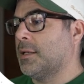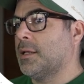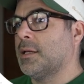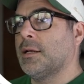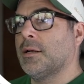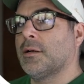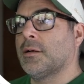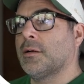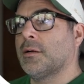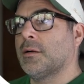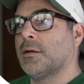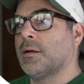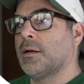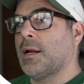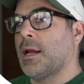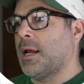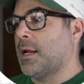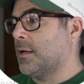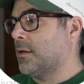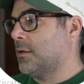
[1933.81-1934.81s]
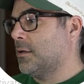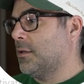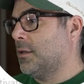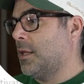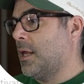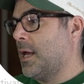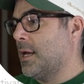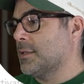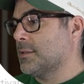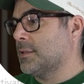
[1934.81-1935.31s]
here and a
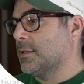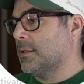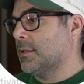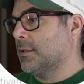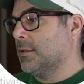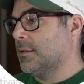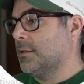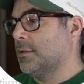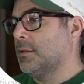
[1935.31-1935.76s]
closet.